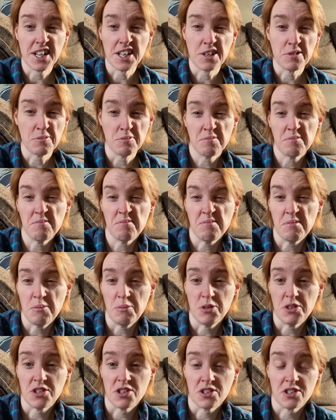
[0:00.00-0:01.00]
It
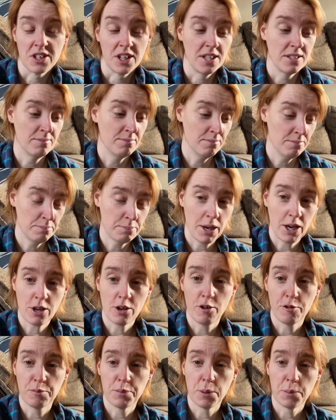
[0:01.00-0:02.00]
was just like, back
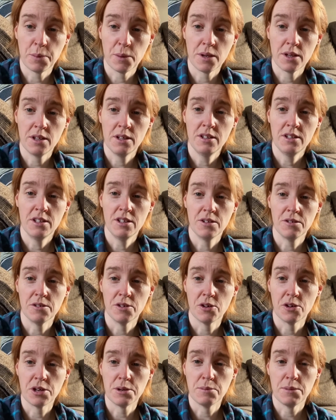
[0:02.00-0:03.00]
off, puppy, you're
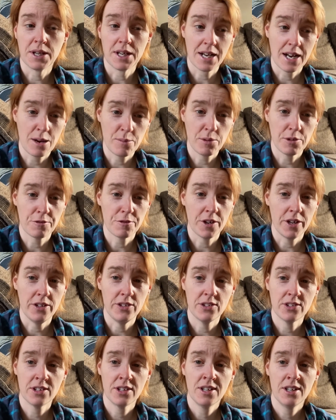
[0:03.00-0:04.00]
annoying me, get out of my face.
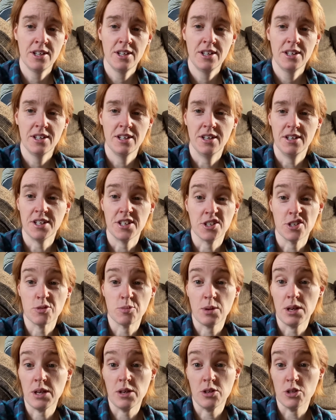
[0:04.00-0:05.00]
And
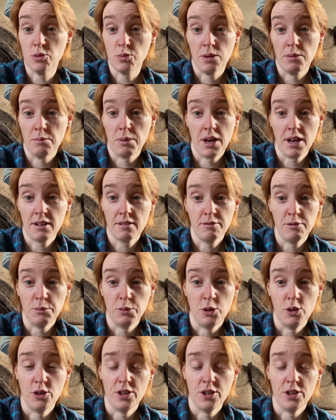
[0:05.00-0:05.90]
he just went back for more.